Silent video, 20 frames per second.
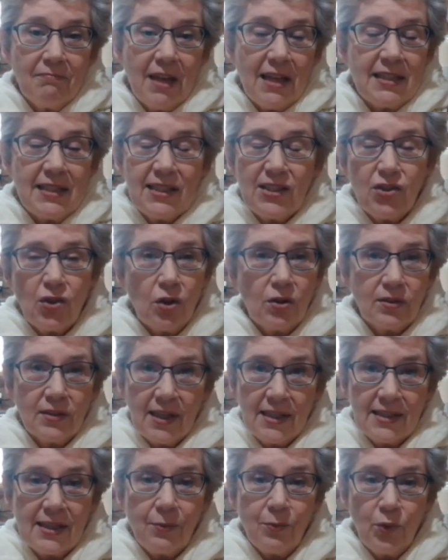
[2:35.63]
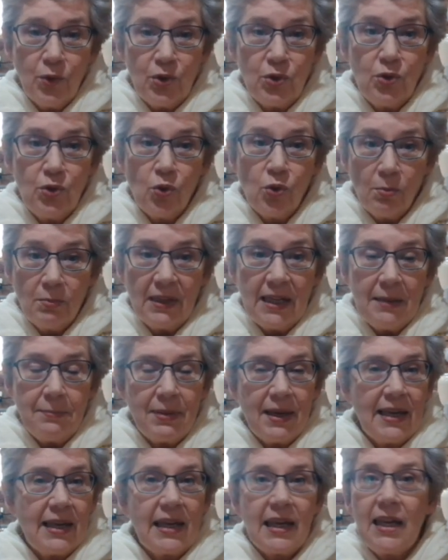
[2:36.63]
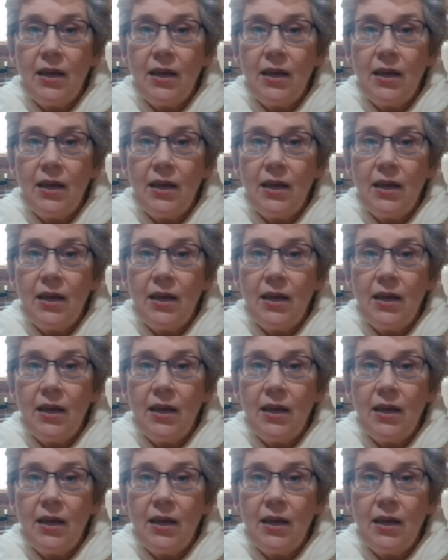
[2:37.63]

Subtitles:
as stocked as it would normally be.